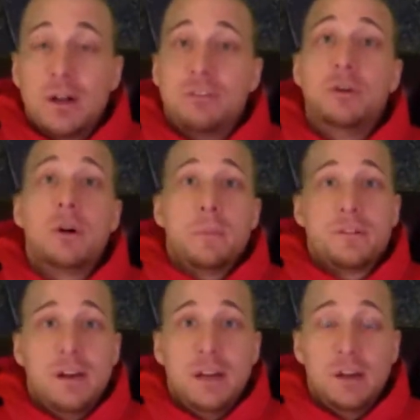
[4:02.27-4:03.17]
he'll have
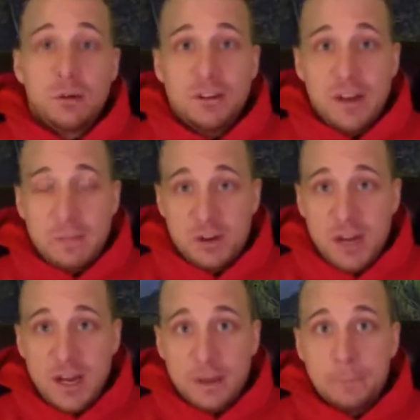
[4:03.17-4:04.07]
200% increased damage
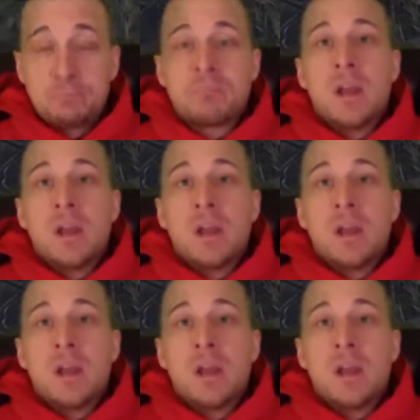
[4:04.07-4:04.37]
taken.